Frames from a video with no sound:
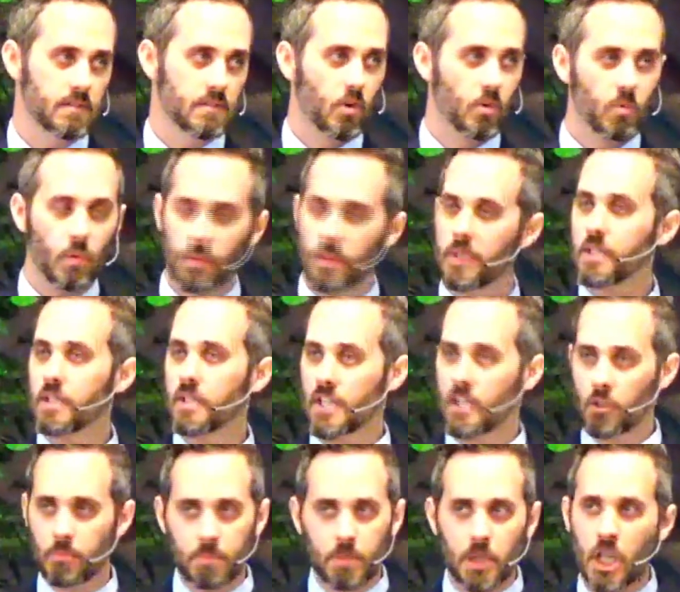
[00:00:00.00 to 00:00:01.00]
or woman.
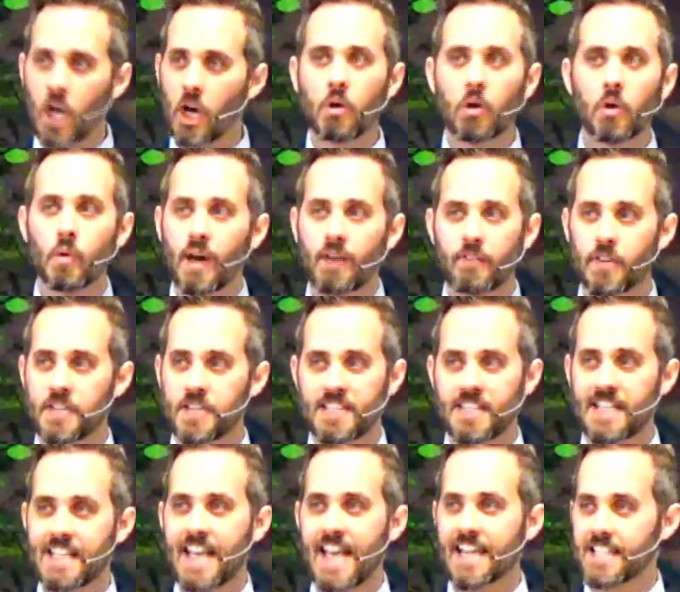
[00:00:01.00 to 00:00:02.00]
It'll blow whoever
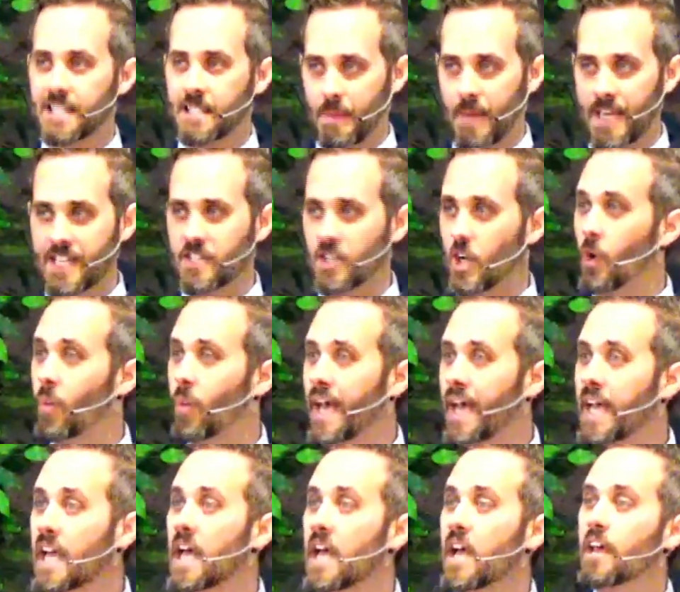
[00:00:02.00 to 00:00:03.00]
is in that space
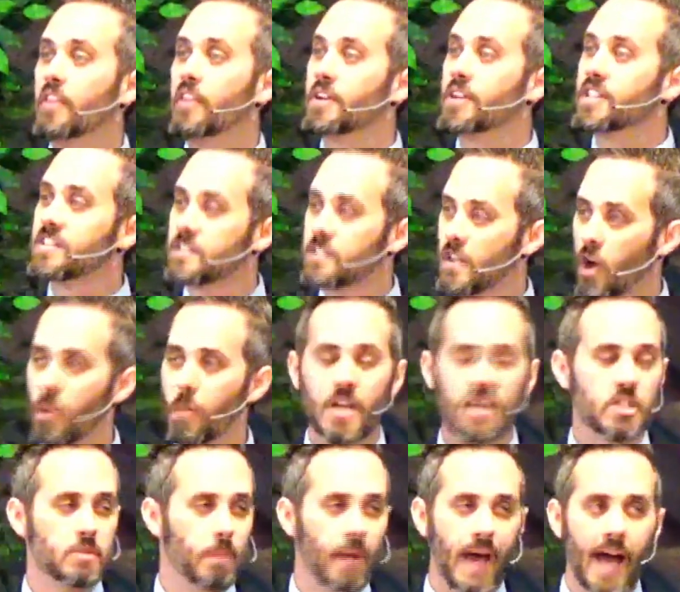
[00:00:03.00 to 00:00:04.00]
away. There is so
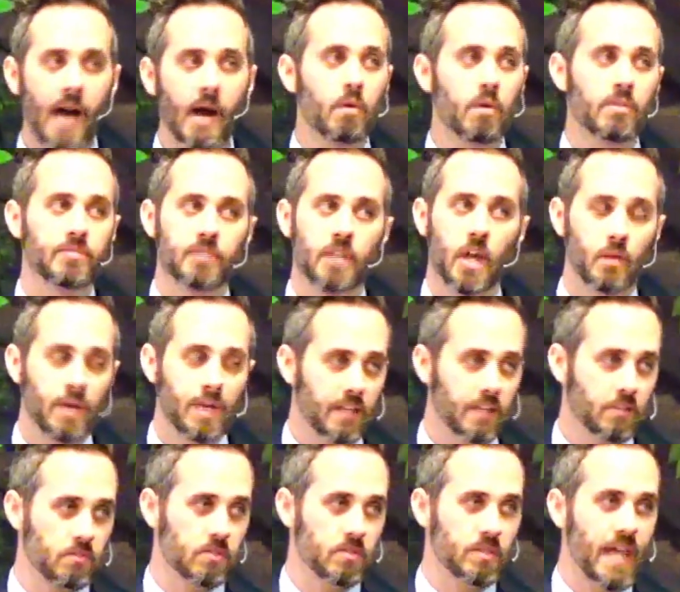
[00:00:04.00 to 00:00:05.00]
much power
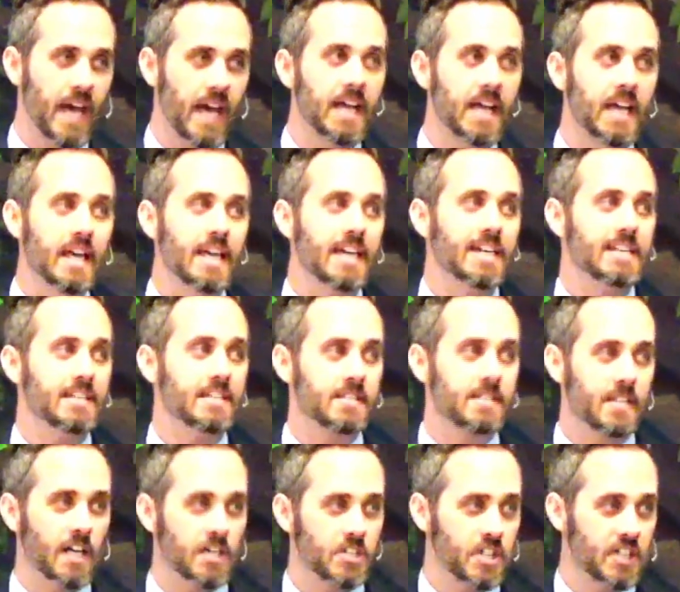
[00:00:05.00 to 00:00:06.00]
flowing through that. It is
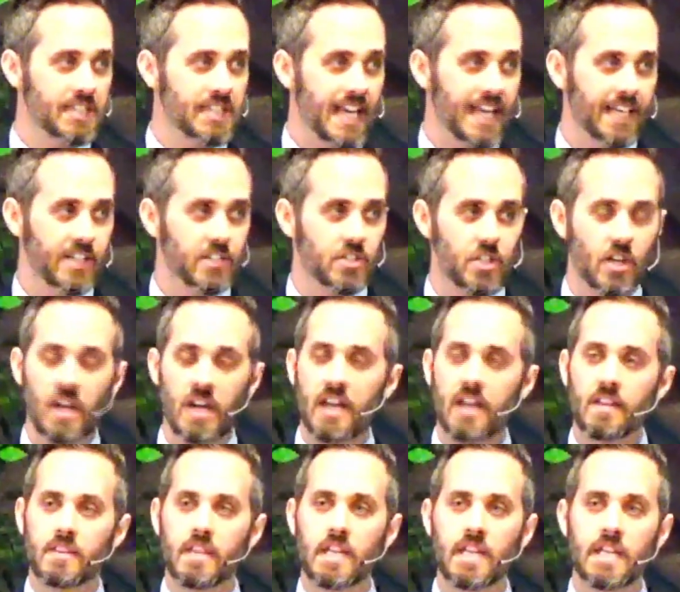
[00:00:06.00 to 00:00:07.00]
such a danger
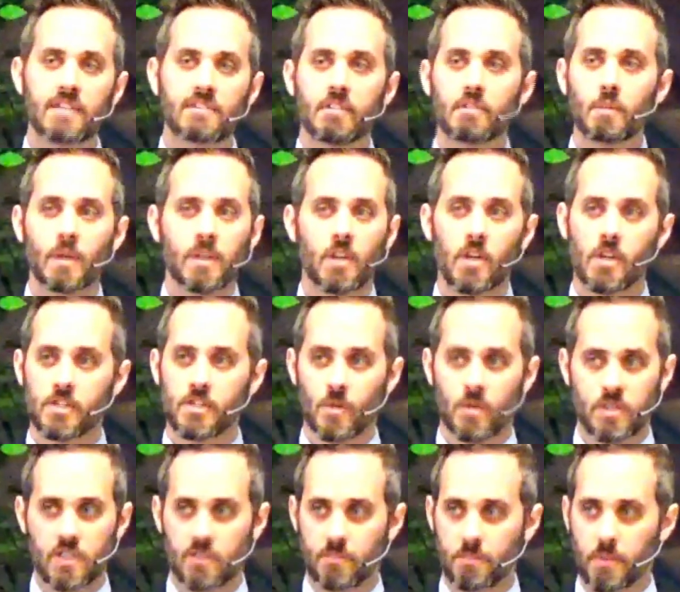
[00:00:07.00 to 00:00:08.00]
that even with all
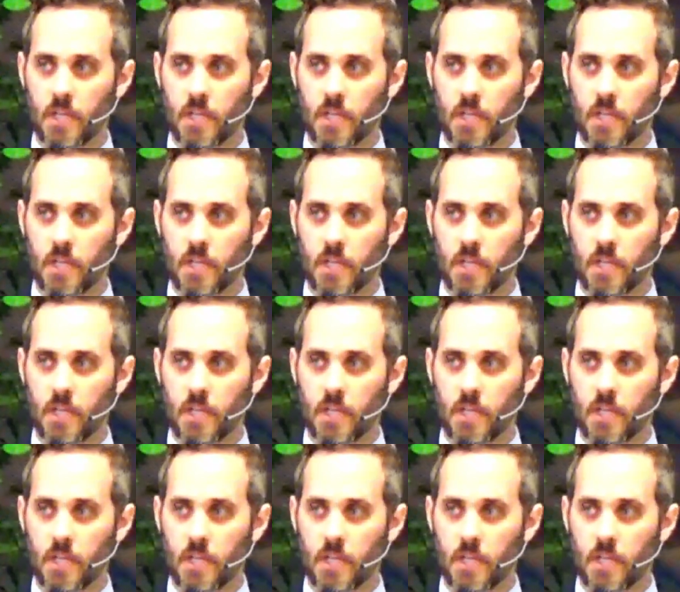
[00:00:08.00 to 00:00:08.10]
sorts of